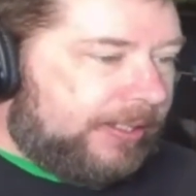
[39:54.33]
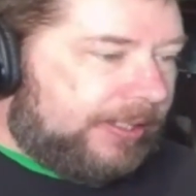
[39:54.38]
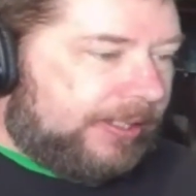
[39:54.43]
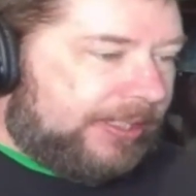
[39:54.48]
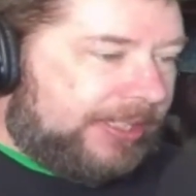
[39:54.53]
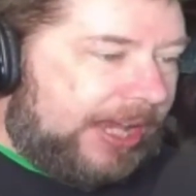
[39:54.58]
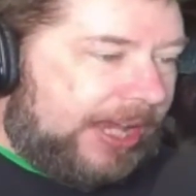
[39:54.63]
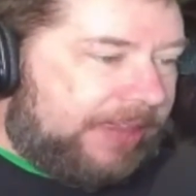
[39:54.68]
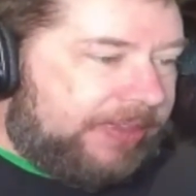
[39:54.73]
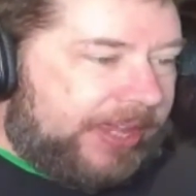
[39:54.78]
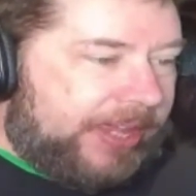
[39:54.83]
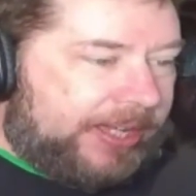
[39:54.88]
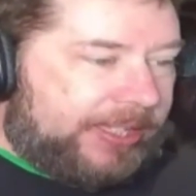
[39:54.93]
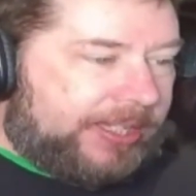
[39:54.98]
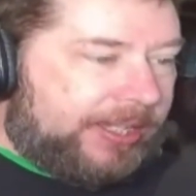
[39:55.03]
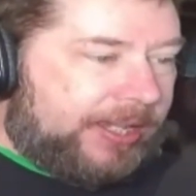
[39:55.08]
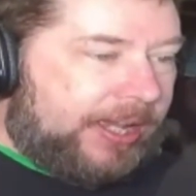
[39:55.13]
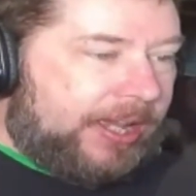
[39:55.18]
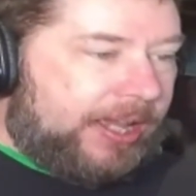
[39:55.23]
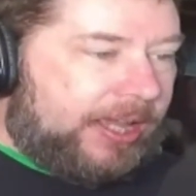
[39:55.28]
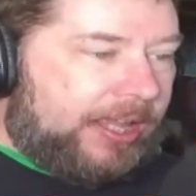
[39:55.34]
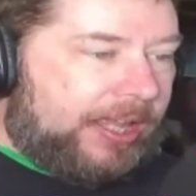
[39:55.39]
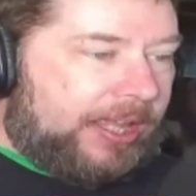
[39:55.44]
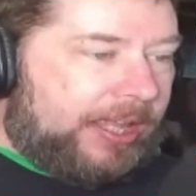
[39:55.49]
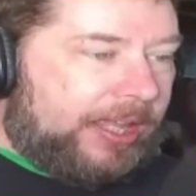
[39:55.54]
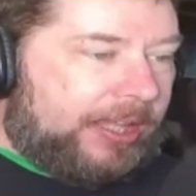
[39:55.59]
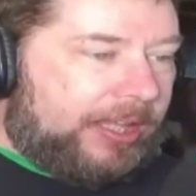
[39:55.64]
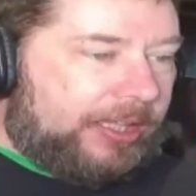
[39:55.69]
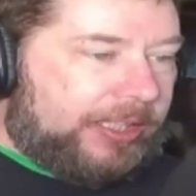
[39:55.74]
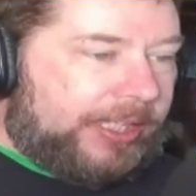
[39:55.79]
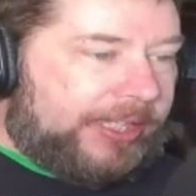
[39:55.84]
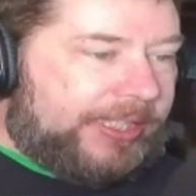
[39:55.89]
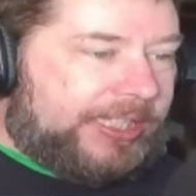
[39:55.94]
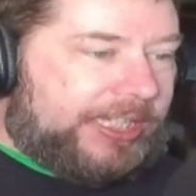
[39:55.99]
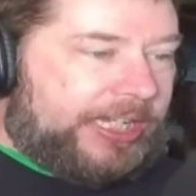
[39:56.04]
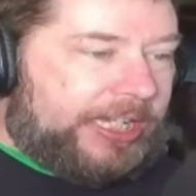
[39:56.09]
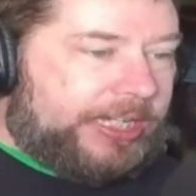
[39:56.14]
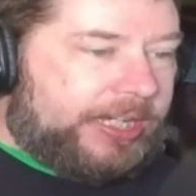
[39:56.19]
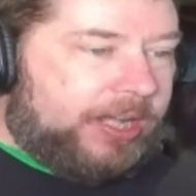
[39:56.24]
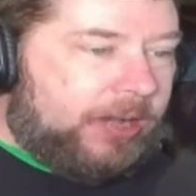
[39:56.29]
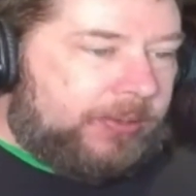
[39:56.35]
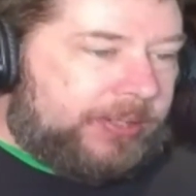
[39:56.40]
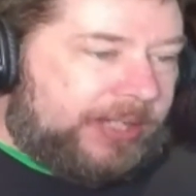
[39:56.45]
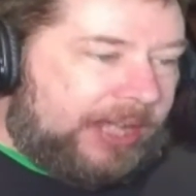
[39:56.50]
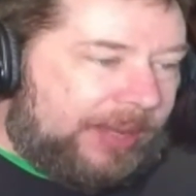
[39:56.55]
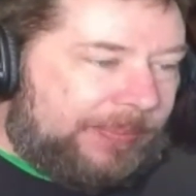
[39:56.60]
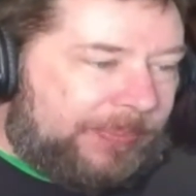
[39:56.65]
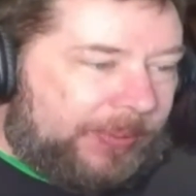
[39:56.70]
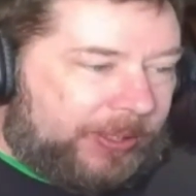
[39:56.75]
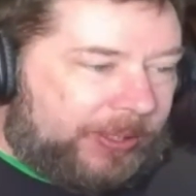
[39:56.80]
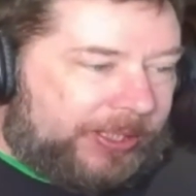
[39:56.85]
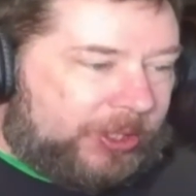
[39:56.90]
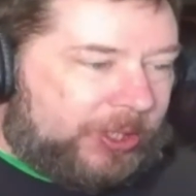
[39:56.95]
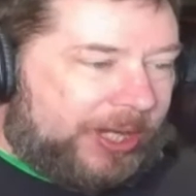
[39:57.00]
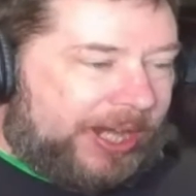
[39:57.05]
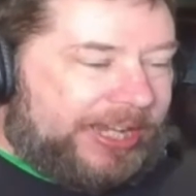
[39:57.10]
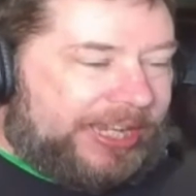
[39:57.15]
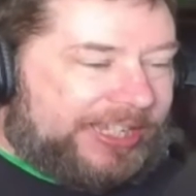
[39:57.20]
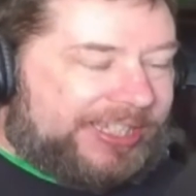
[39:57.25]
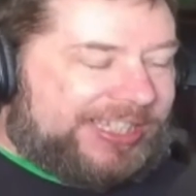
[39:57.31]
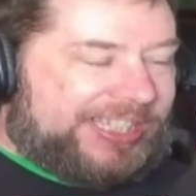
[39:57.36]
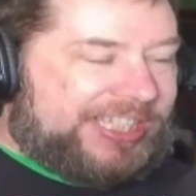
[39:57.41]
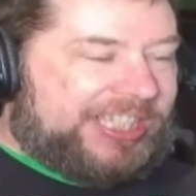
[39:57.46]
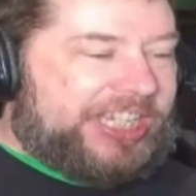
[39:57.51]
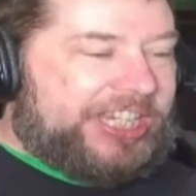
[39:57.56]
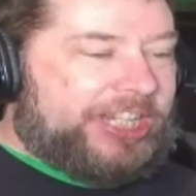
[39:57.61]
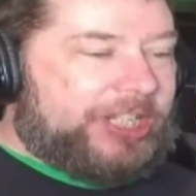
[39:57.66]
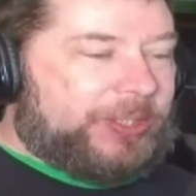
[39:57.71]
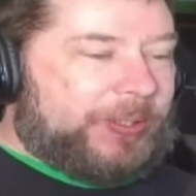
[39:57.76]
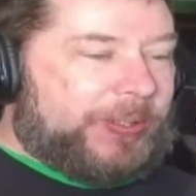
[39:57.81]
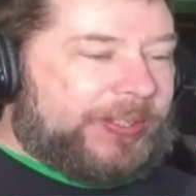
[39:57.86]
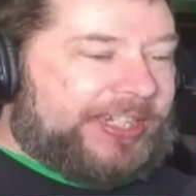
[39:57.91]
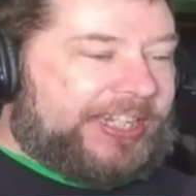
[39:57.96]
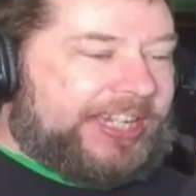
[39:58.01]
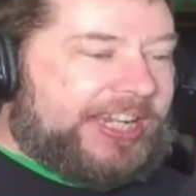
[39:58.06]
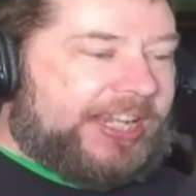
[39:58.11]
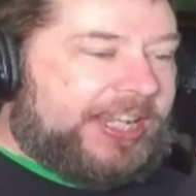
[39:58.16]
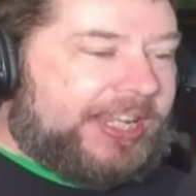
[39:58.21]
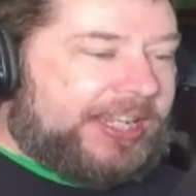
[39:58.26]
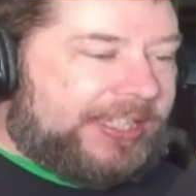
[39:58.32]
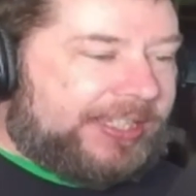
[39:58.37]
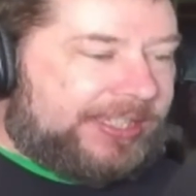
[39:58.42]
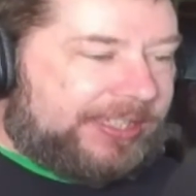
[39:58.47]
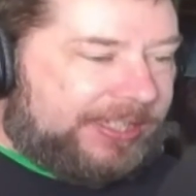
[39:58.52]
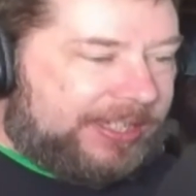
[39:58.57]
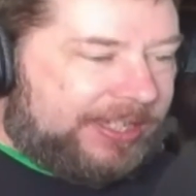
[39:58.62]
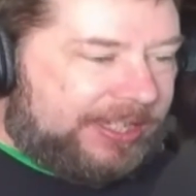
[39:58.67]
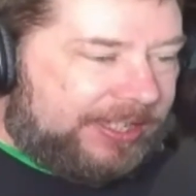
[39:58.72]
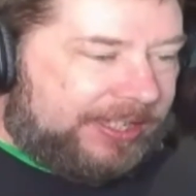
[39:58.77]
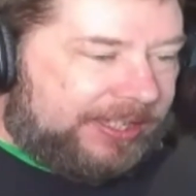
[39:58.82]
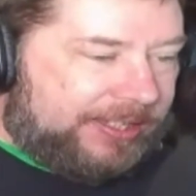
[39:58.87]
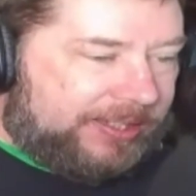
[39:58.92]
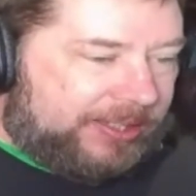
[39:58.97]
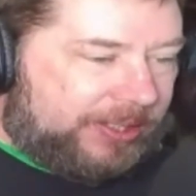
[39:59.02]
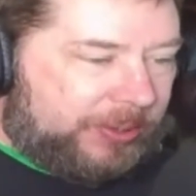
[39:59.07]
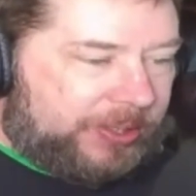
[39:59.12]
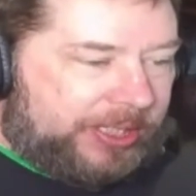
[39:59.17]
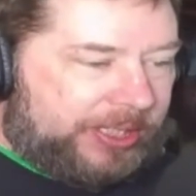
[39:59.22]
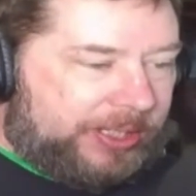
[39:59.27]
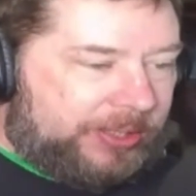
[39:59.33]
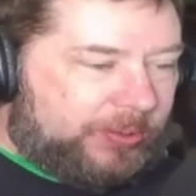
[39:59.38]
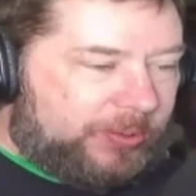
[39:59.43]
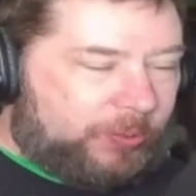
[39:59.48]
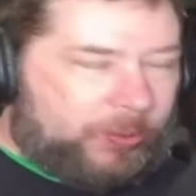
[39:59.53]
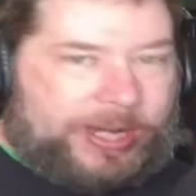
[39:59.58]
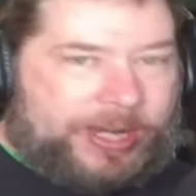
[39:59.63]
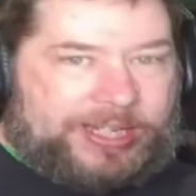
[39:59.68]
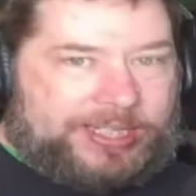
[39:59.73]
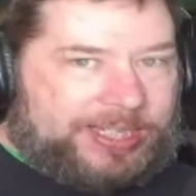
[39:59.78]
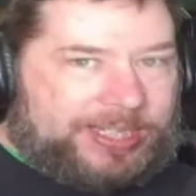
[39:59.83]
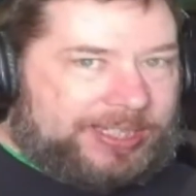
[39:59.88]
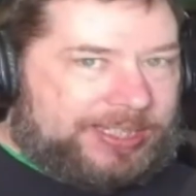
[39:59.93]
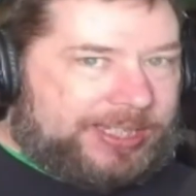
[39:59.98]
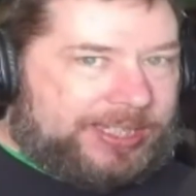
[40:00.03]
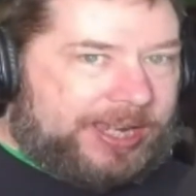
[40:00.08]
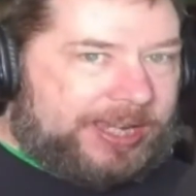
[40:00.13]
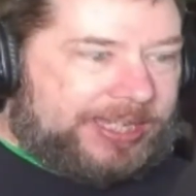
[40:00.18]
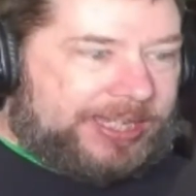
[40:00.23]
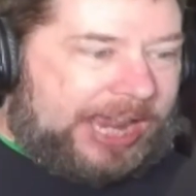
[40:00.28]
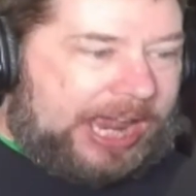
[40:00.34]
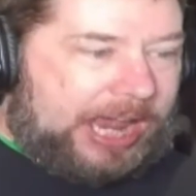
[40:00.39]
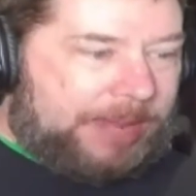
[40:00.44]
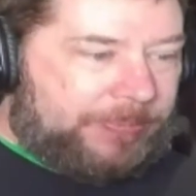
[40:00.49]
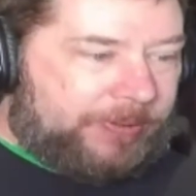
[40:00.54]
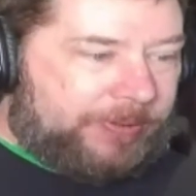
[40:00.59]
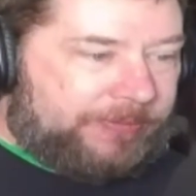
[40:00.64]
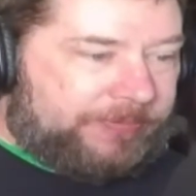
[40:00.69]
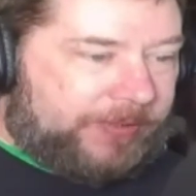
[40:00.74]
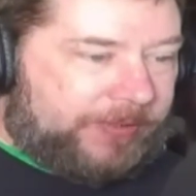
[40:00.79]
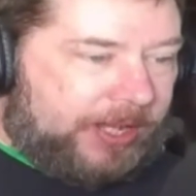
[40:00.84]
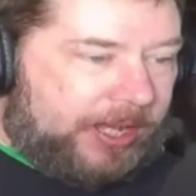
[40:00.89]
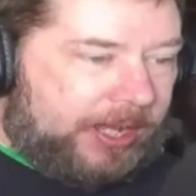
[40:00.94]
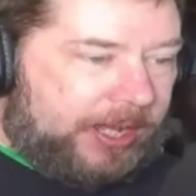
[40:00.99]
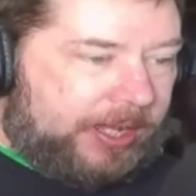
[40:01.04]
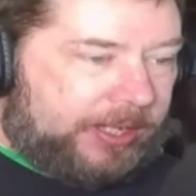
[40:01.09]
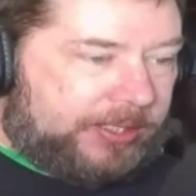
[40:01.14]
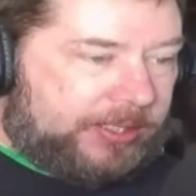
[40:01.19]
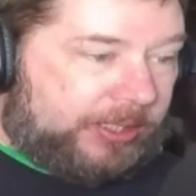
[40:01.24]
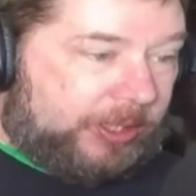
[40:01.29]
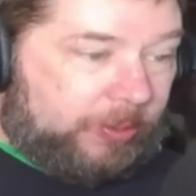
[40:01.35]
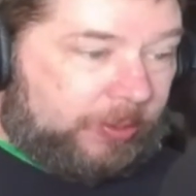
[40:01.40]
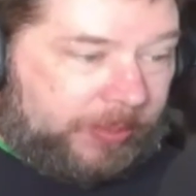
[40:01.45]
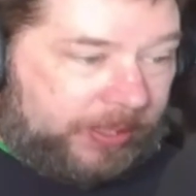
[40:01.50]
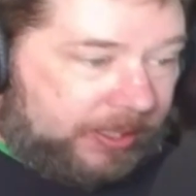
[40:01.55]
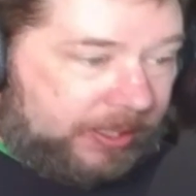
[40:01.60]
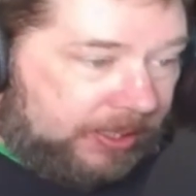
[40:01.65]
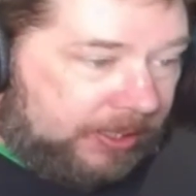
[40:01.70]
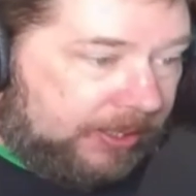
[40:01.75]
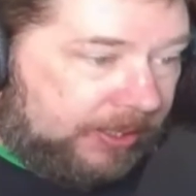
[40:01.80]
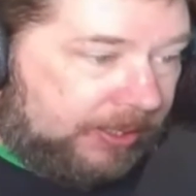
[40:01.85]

Said that uh, a Latino couple had tried to steal her kids, so she's racist on top of uh, stupid